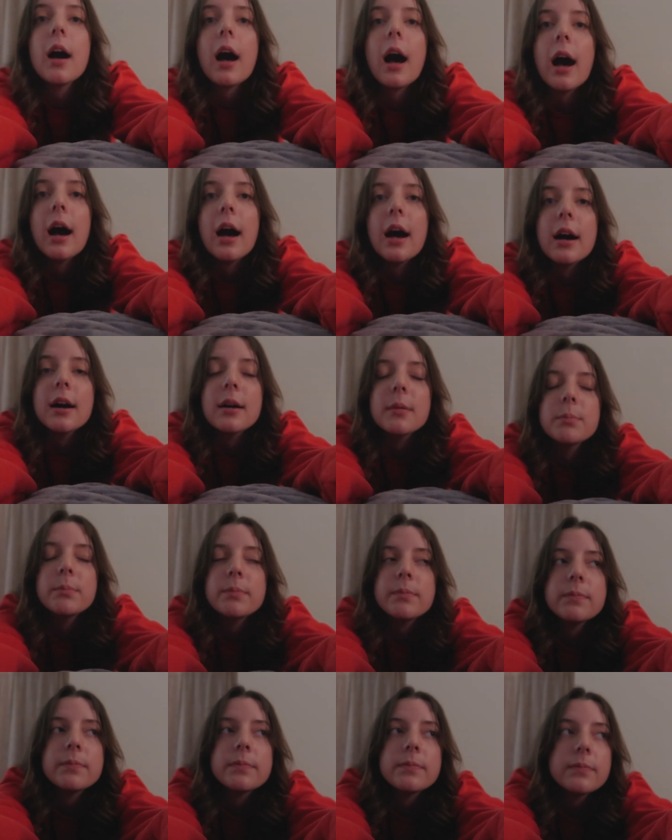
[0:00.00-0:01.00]

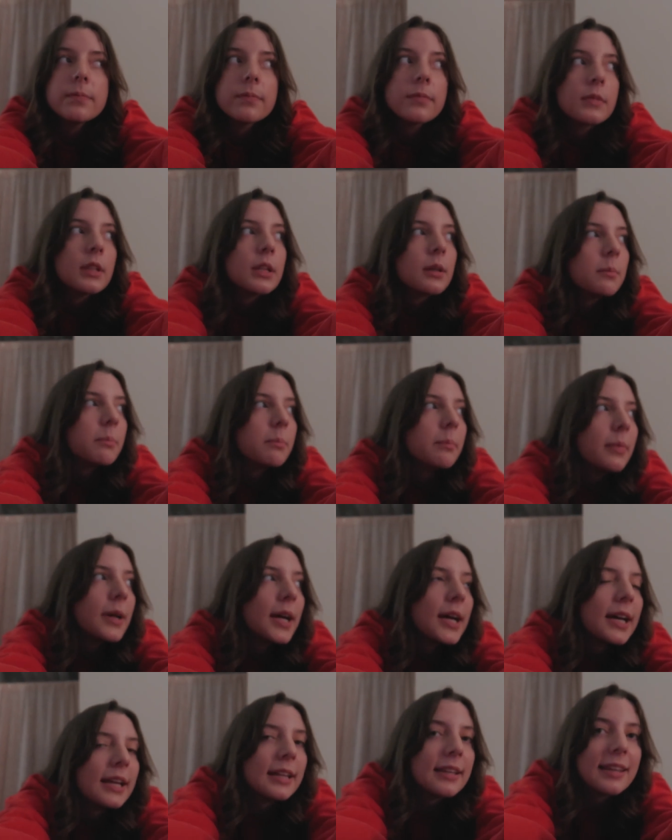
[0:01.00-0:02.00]
Um,
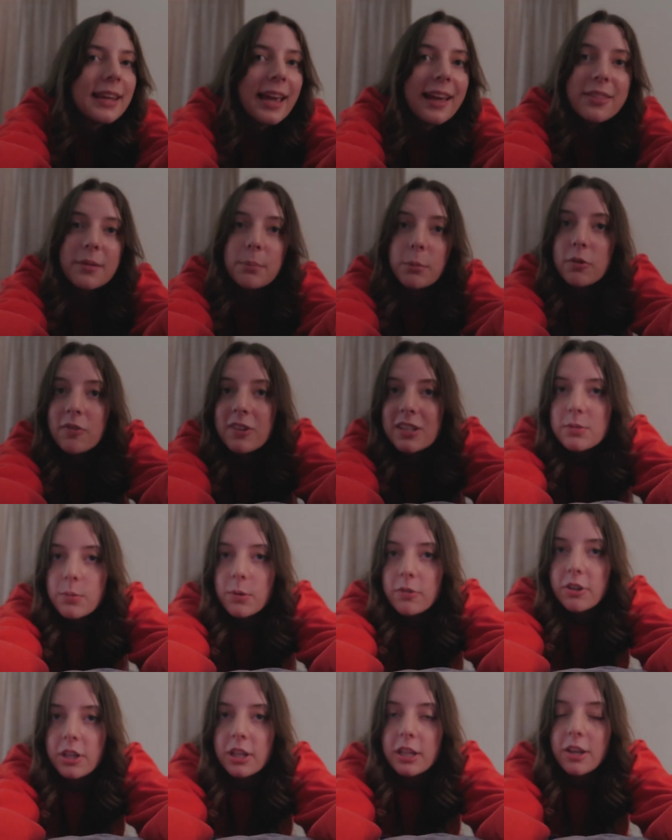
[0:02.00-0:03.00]
but yeah, the movies
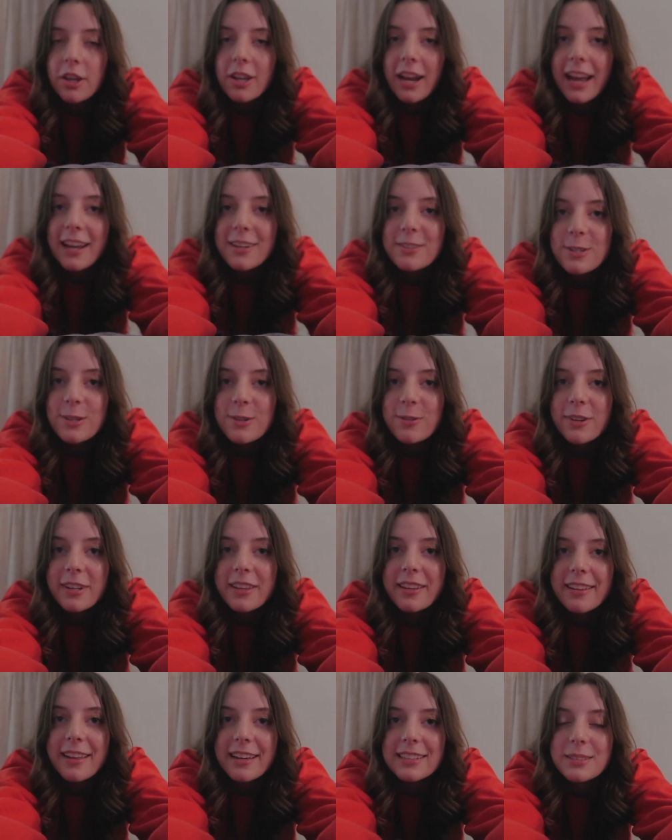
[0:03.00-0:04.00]
were really good. I actually
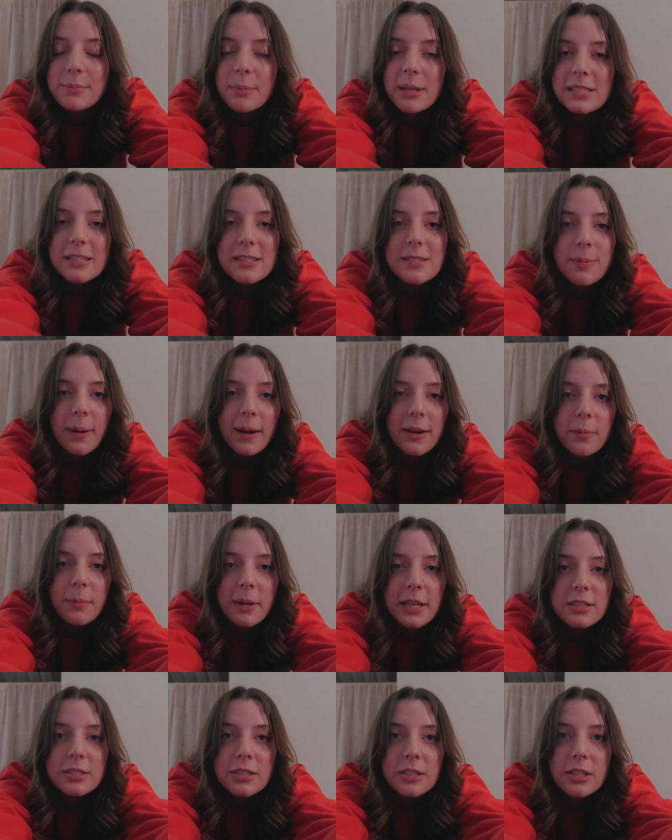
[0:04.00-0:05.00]
really liked Amazing
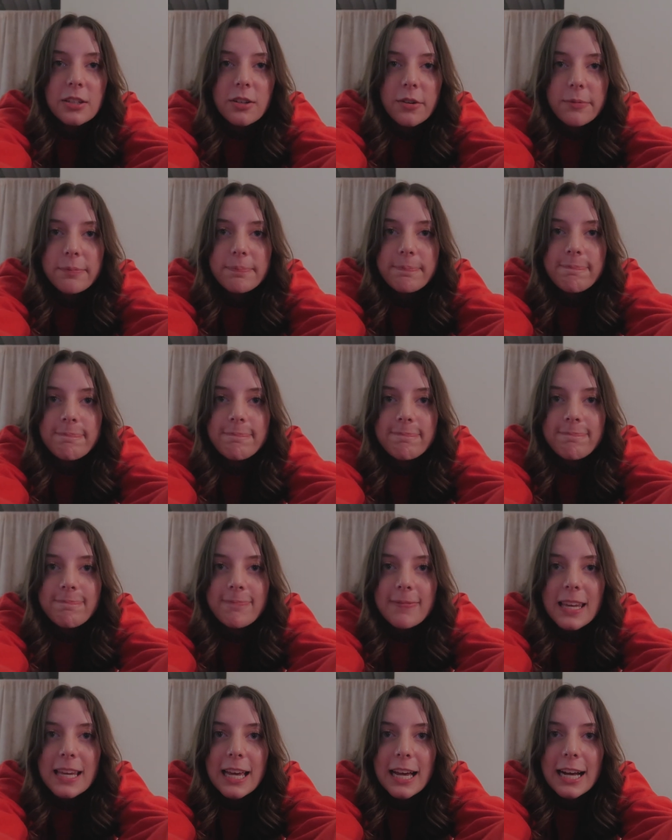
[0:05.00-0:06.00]
Spider-Man 2.
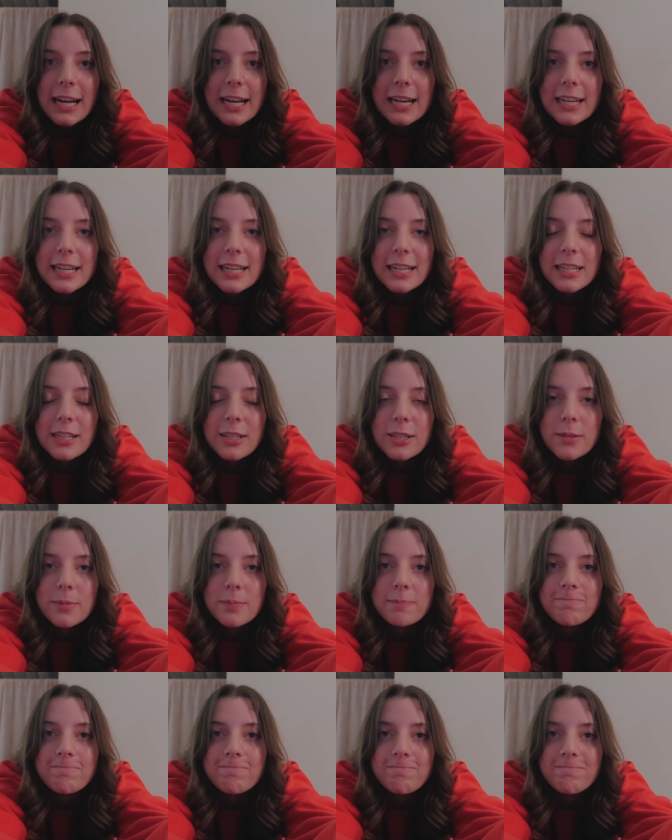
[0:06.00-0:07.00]

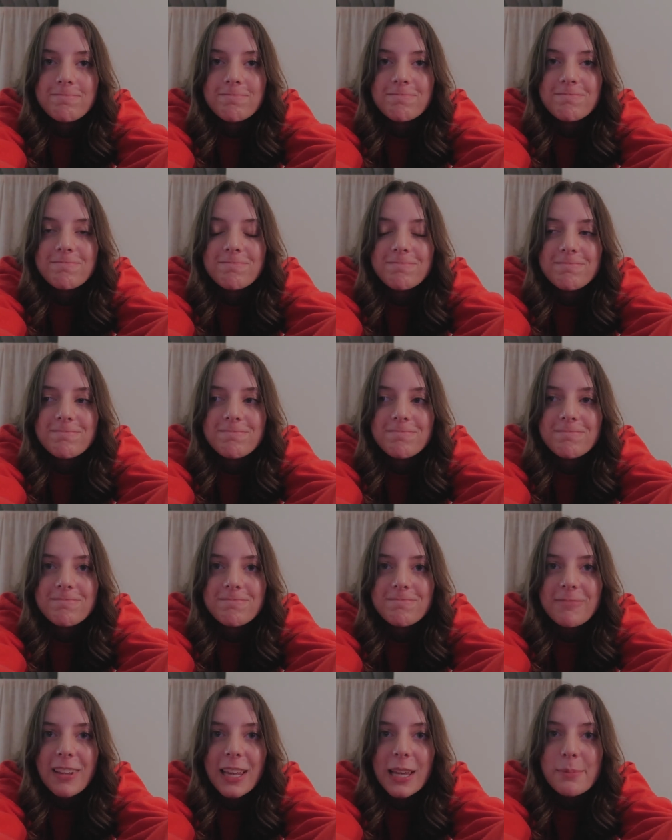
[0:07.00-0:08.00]
Um,
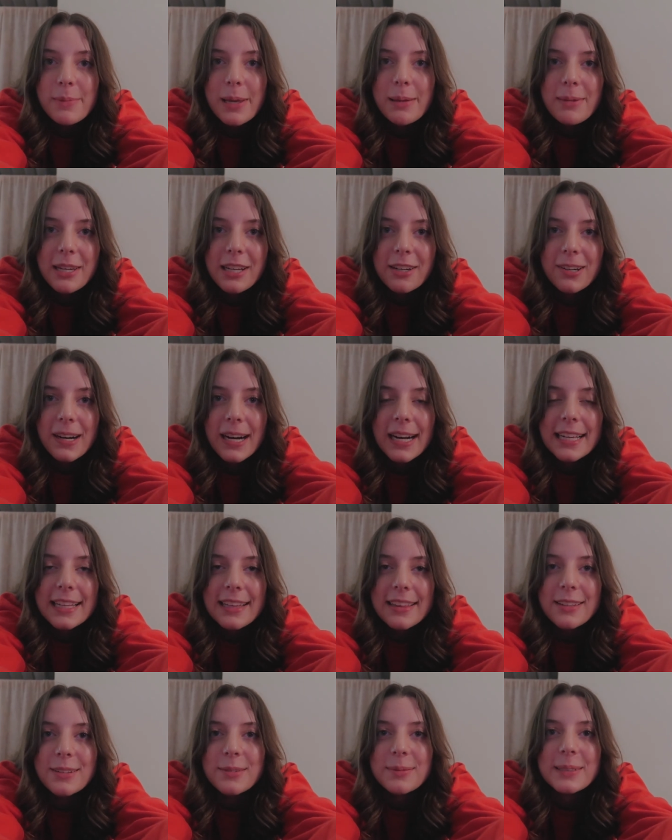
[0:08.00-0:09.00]
it made me cry
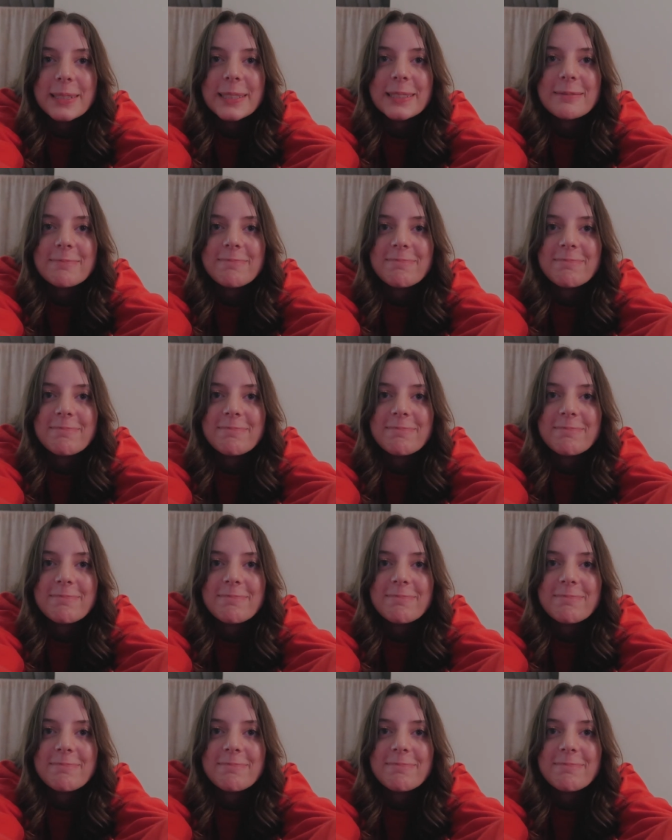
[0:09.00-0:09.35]
a little bit.